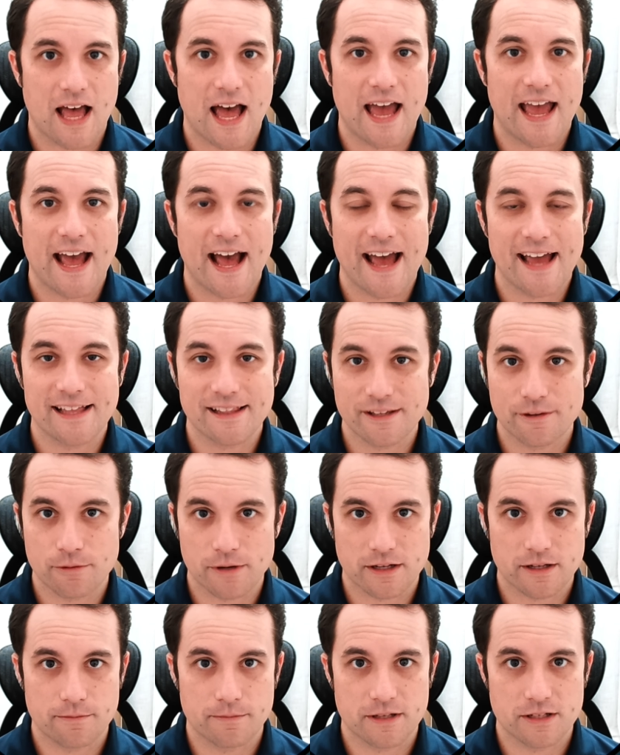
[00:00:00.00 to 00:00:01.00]
I highly
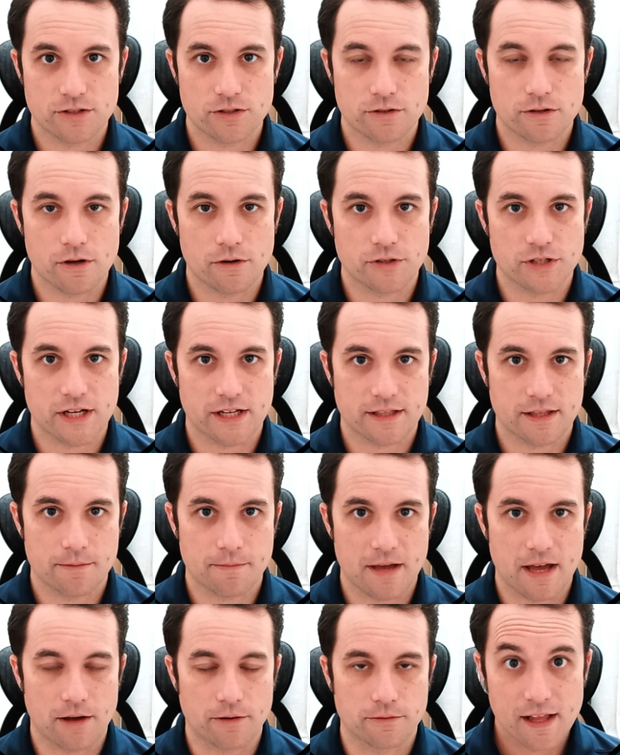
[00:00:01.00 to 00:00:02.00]
recommend you go check them
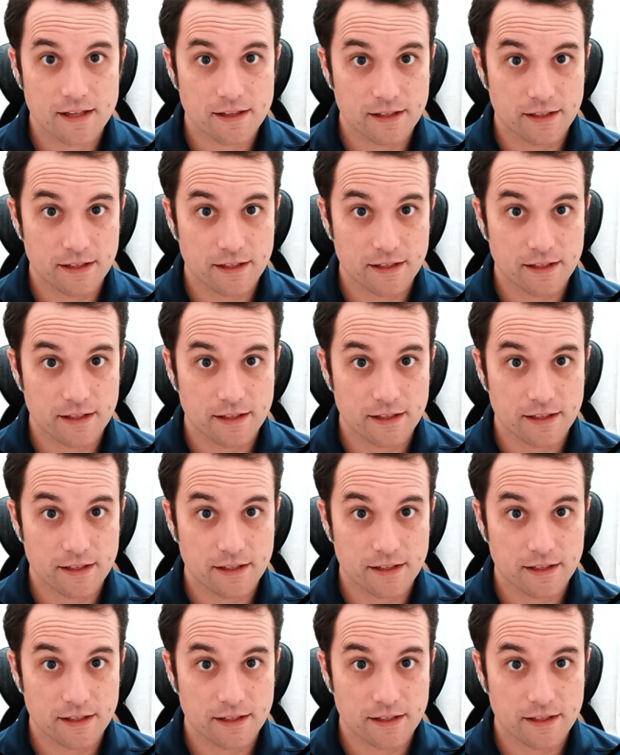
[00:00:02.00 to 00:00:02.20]
out.